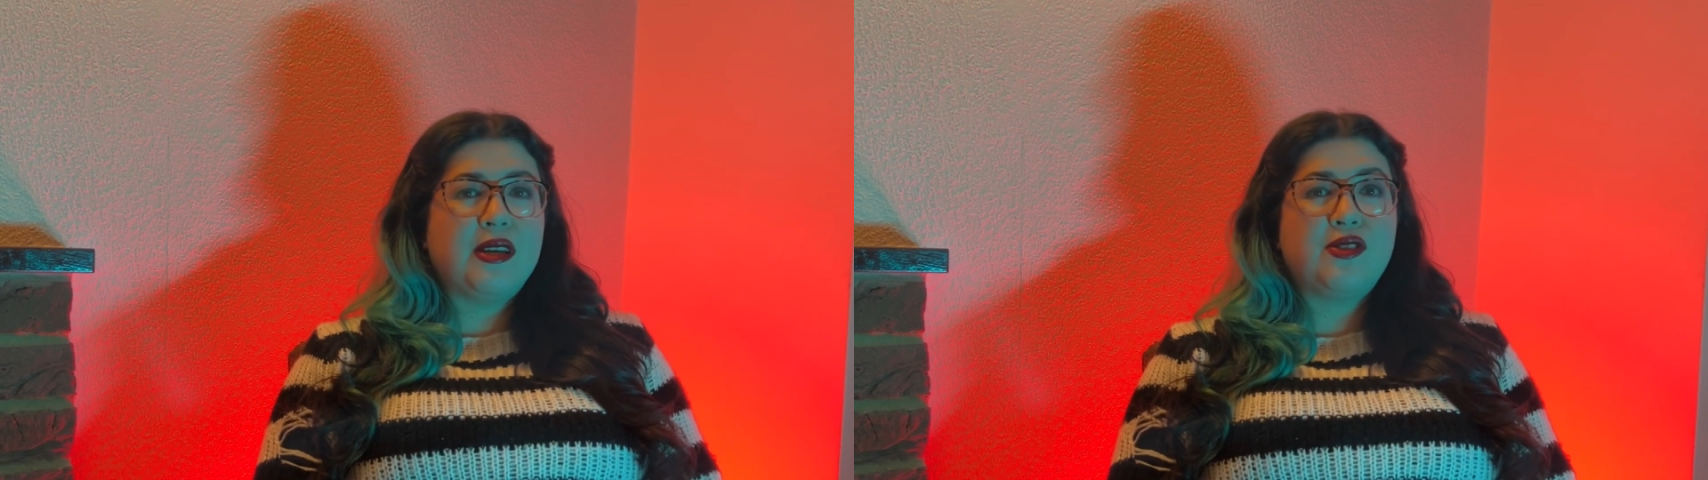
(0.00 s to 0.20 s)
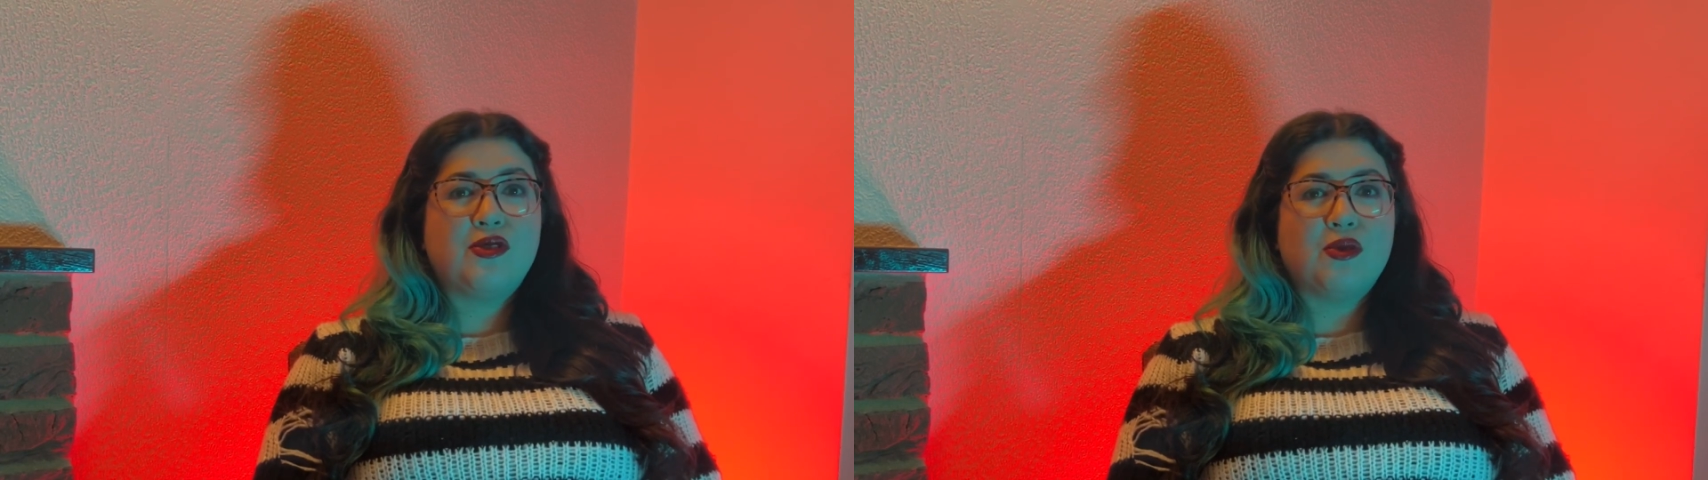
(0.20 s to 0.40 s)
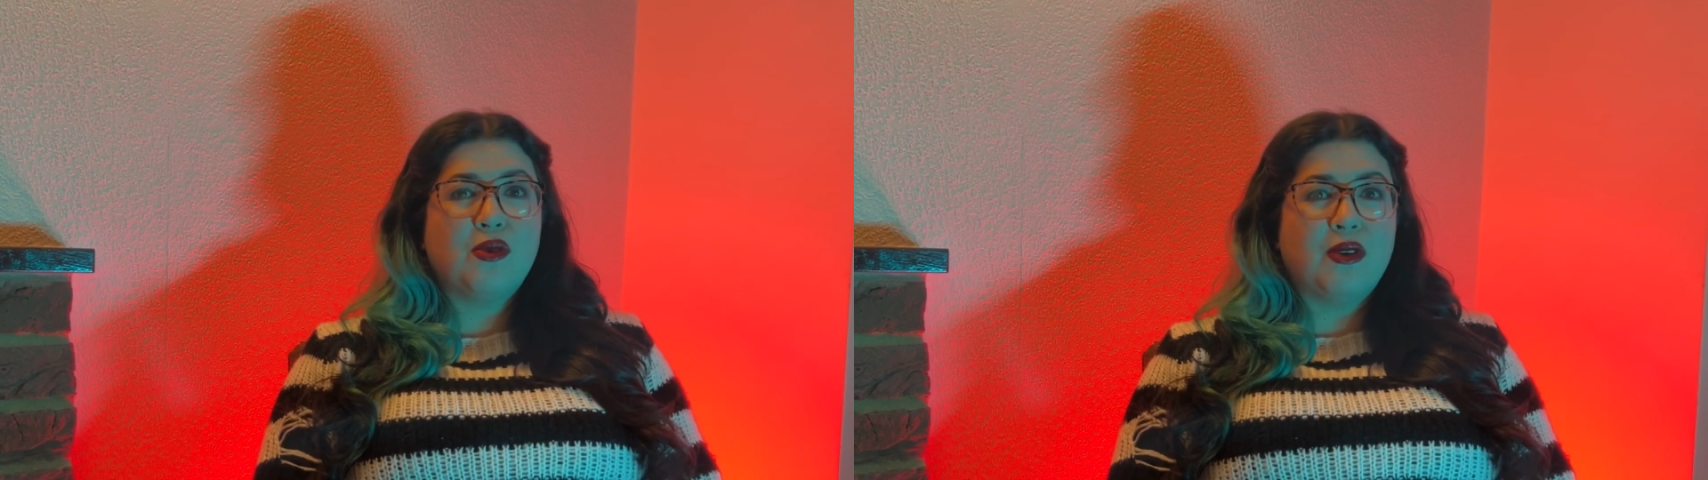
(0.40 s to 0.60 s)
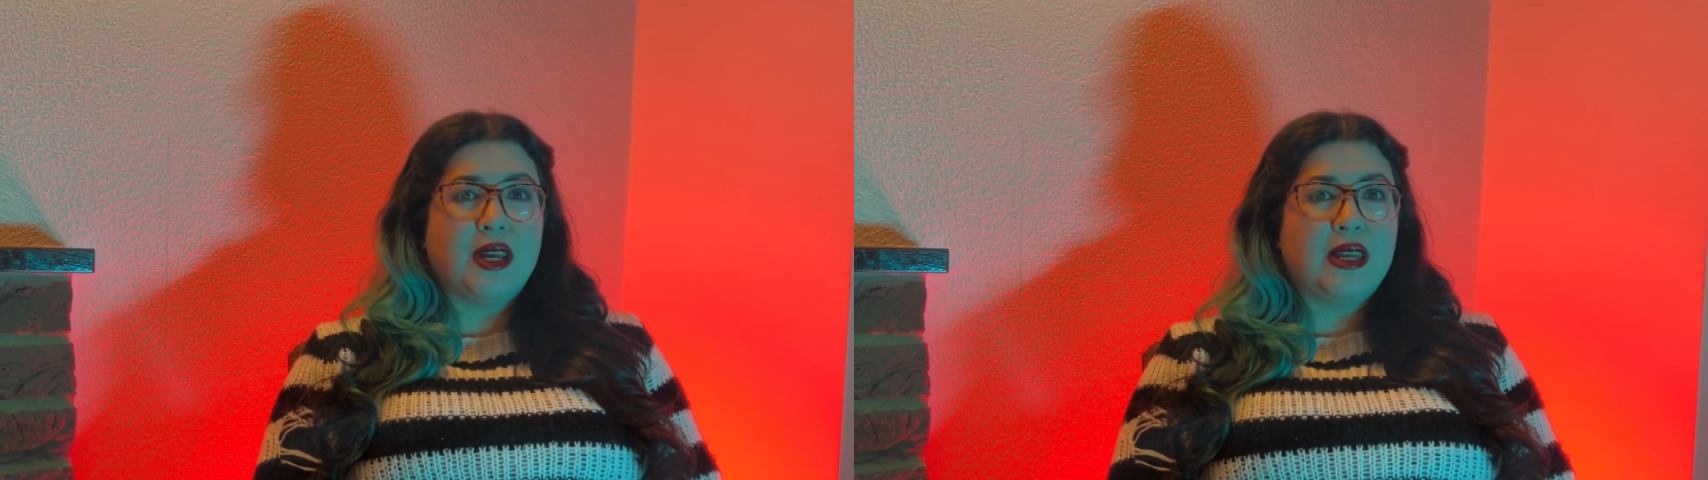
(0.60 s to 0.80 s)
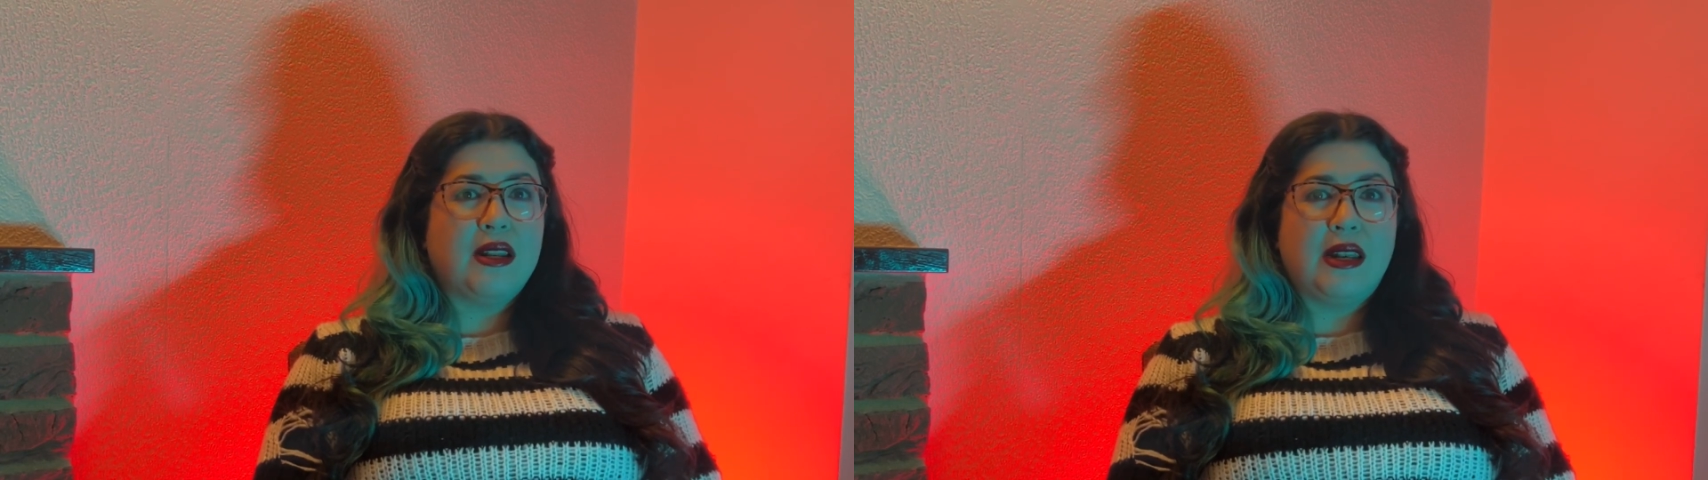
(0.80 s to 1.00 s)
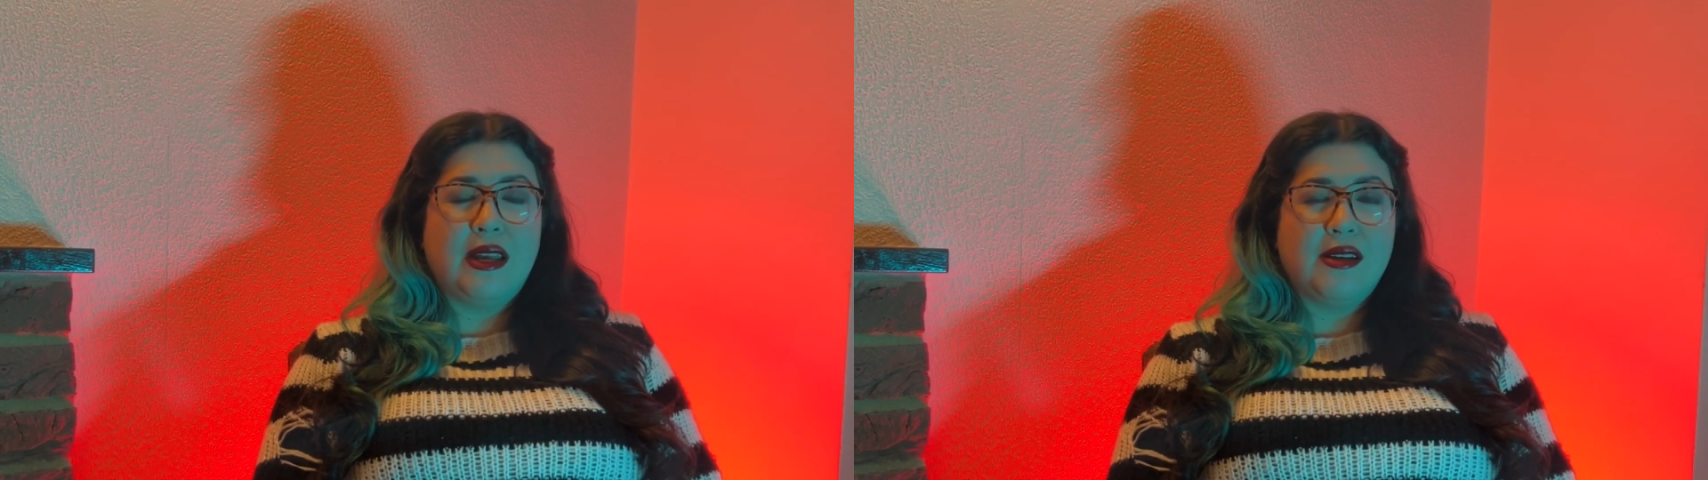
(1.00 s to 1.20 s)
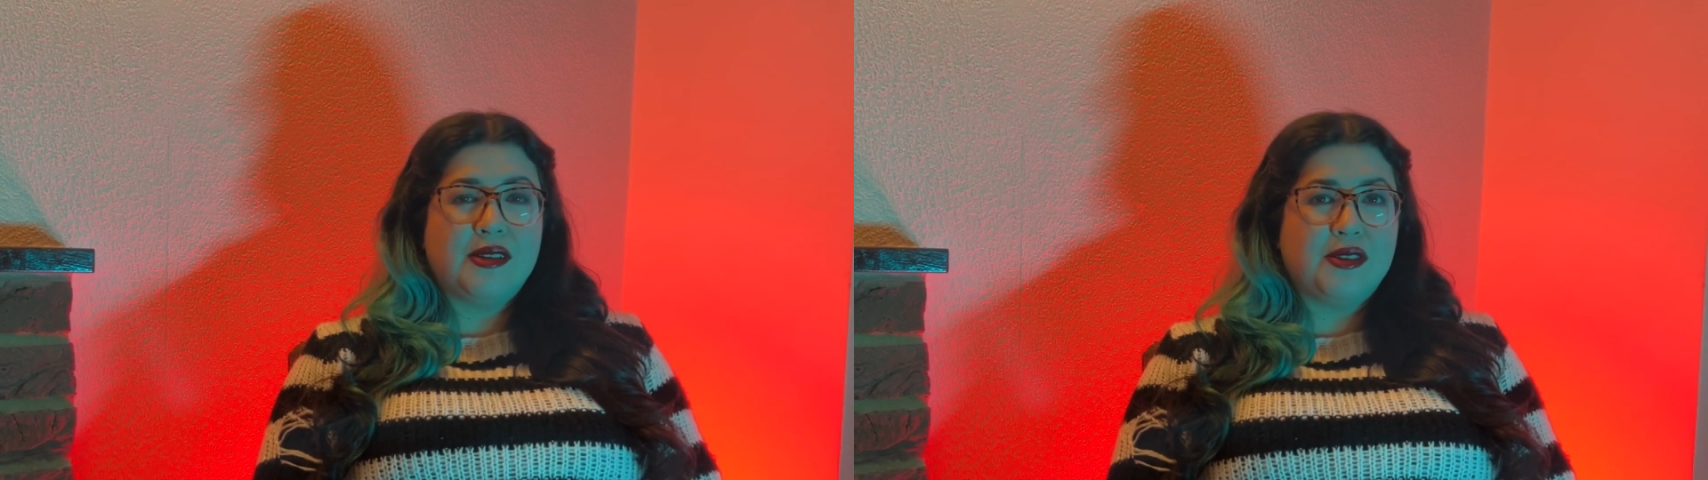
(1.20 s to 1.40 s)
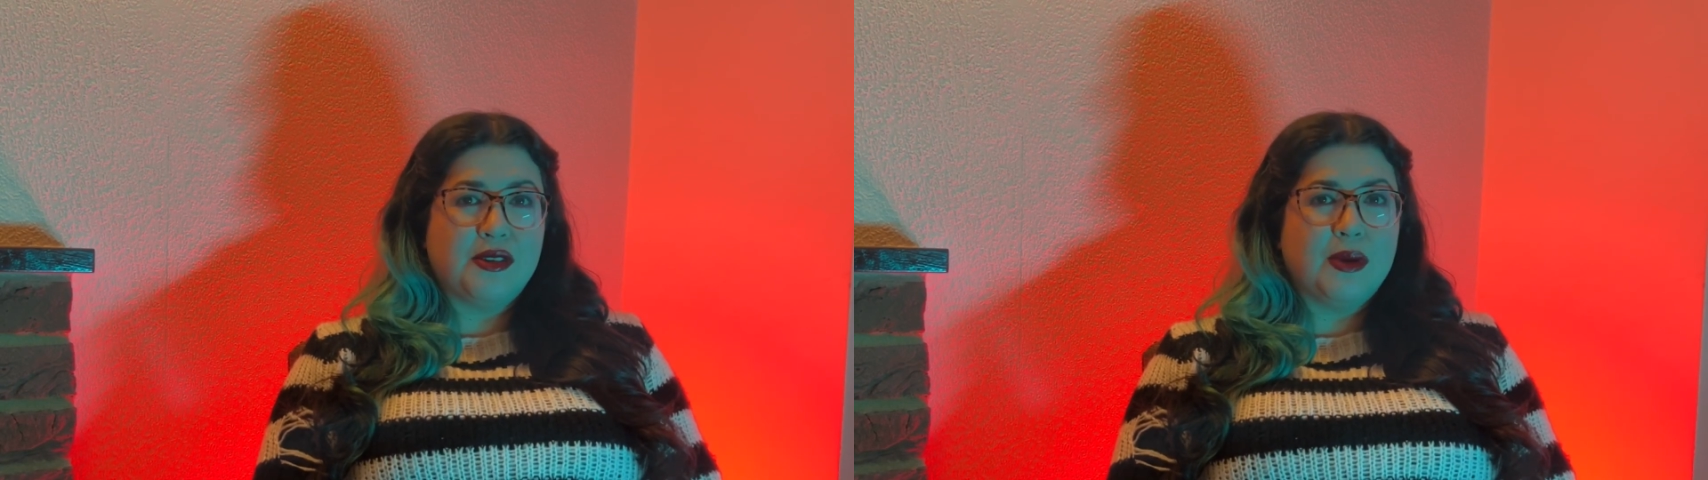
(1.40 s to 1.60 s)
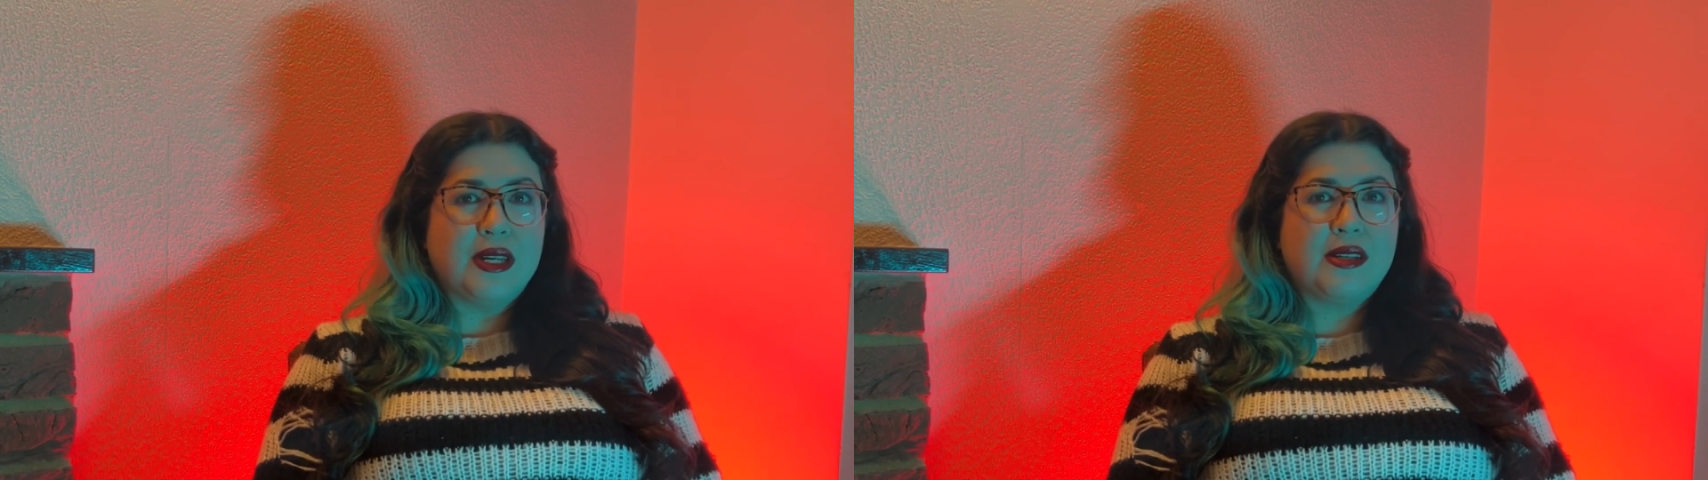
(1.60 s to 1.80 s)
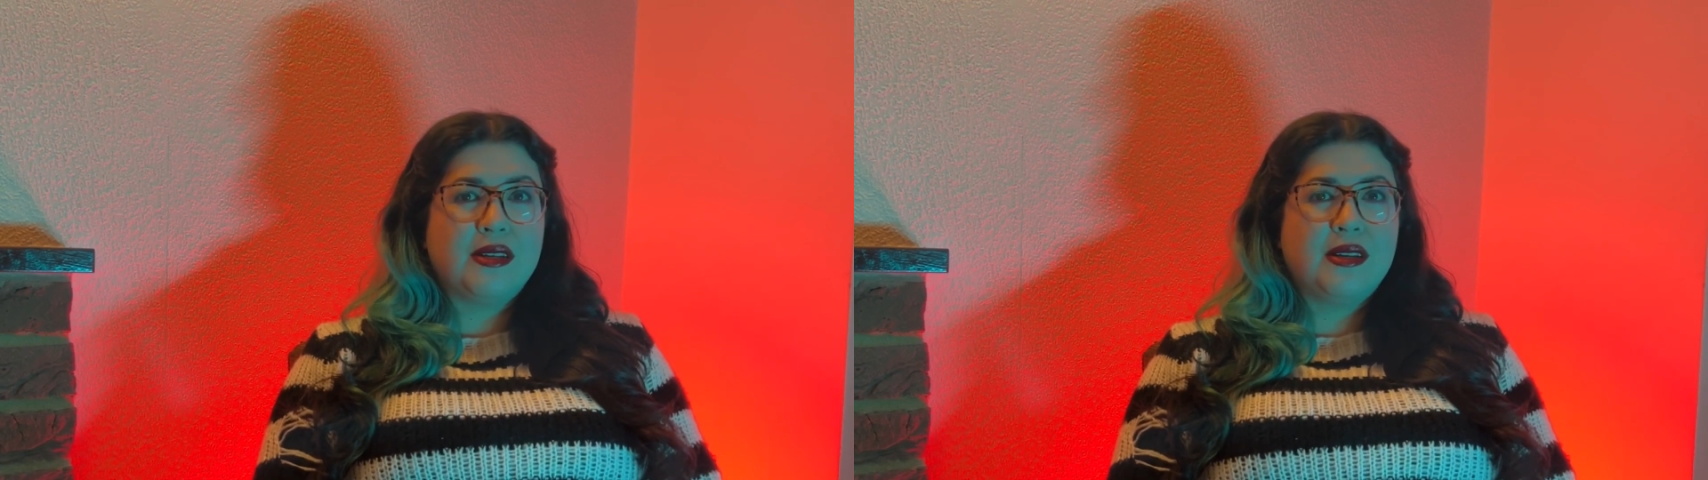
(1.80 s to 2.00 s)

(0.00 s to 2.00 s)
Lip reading: story linked to it.